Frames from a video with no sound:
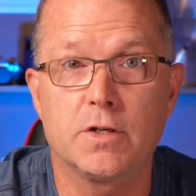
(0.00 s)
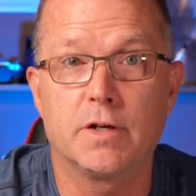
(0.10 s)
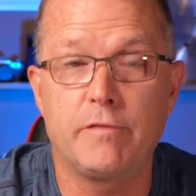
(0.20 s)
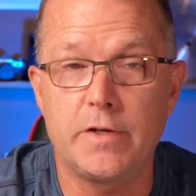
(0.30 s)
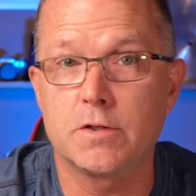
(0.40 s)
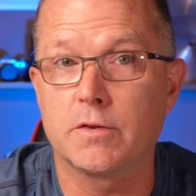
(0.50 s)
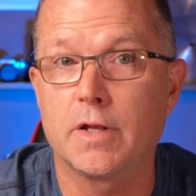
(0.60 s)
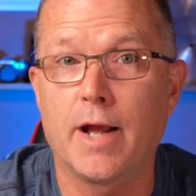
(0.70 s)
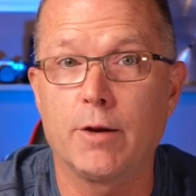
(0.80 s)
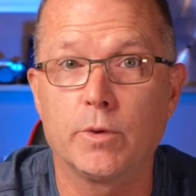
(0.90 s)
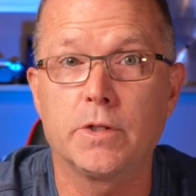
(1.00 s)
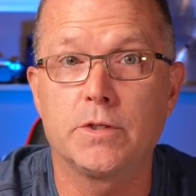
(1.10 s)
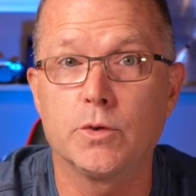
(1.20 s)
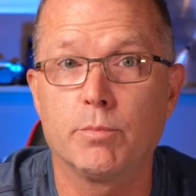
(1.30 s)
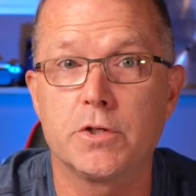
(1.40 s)
and a feature that I really
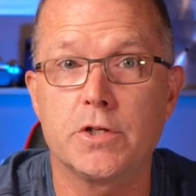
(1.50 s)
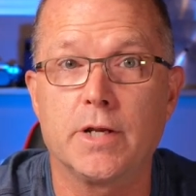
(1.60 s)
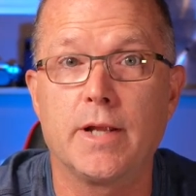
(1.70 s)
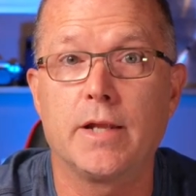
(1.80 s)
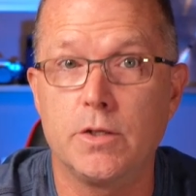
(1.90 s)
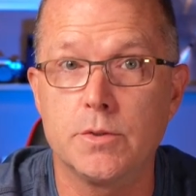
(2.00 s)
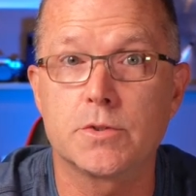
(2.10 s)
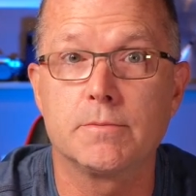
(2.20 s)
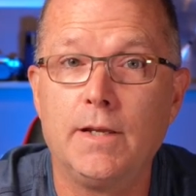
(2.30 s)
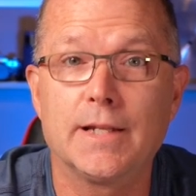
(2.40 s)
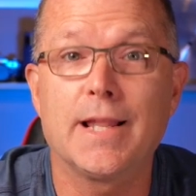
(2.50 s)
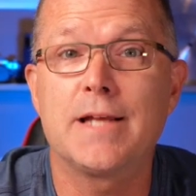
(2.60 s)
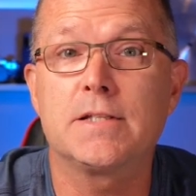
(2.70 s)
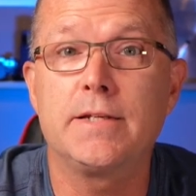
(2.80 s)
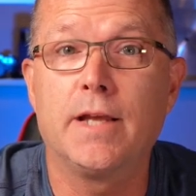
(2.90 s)
do appreciate and use. And lastly,